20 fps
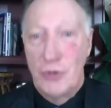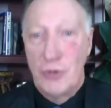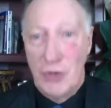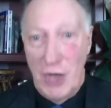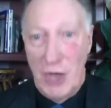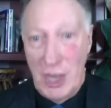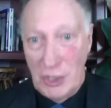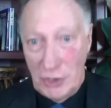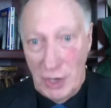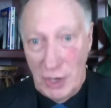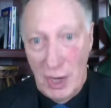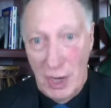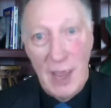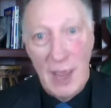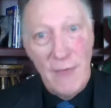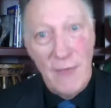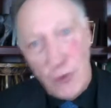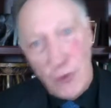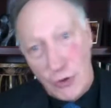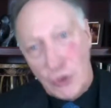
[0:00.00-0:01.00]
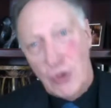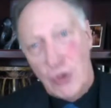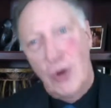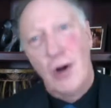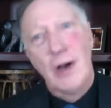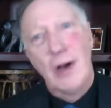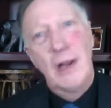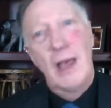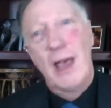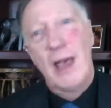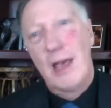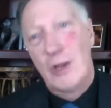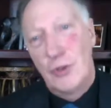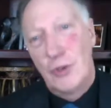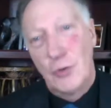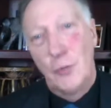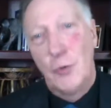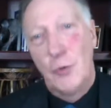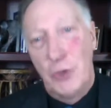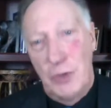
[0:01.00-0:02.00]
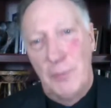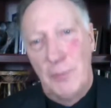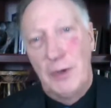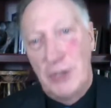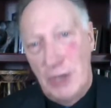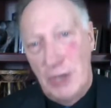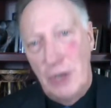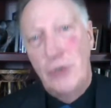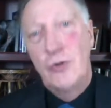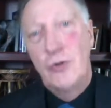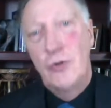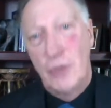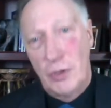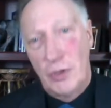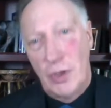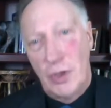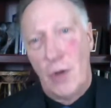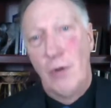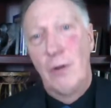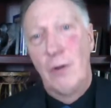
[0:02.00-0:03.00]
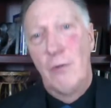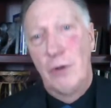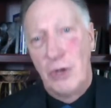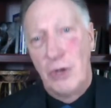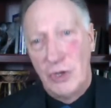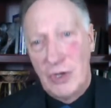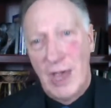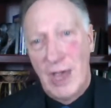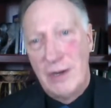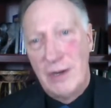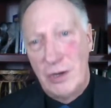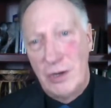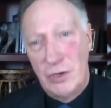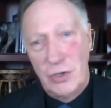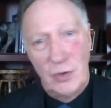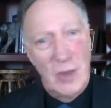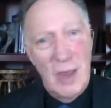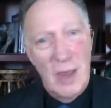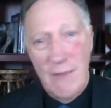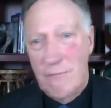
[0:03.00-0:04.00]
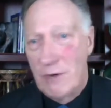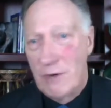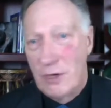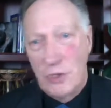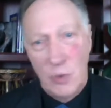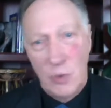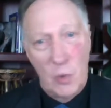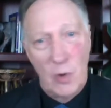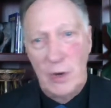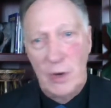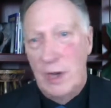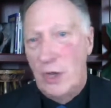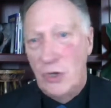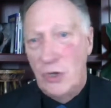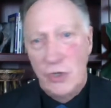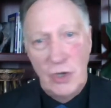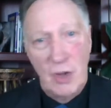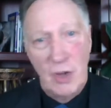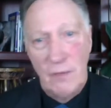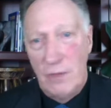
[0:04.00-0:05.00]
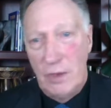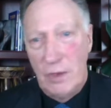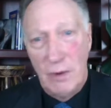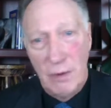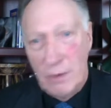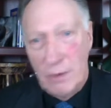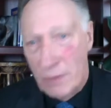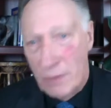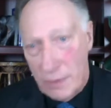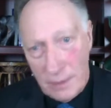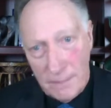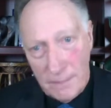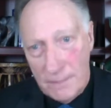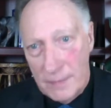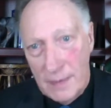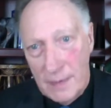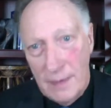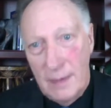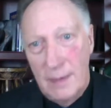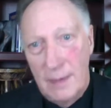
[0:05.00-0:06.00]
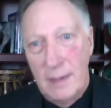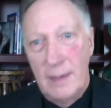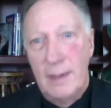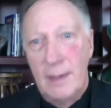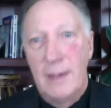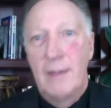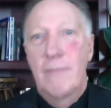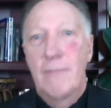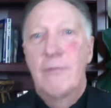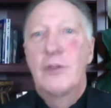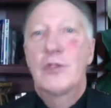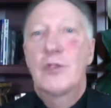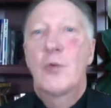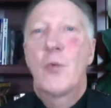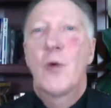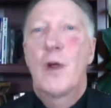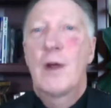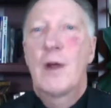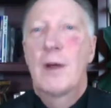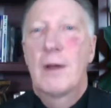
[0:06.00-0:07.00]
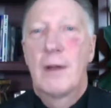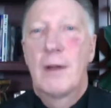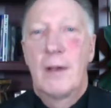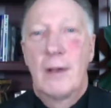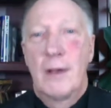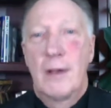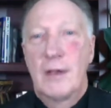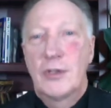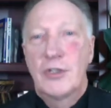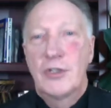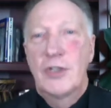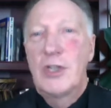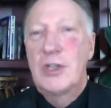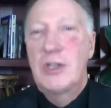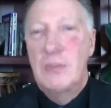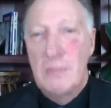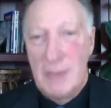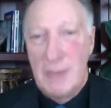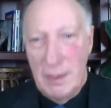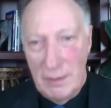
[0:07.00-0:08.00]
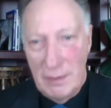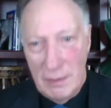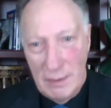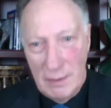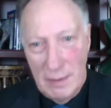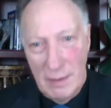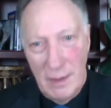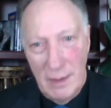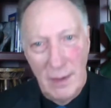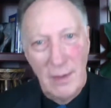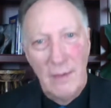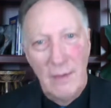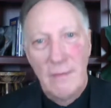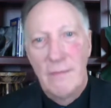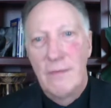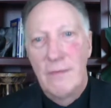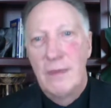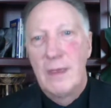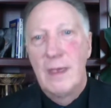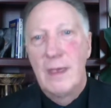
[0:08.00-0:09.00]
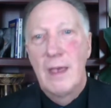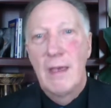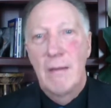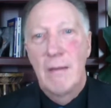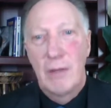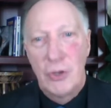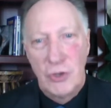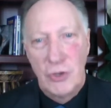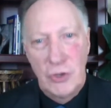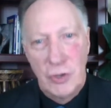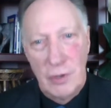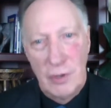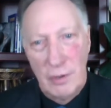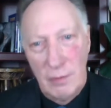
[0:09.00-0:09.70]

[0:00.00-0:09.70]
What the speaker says: chest, if you saw it as with the potential that the Holy One designed into every square inch of the earth, every square centimeter of the eretz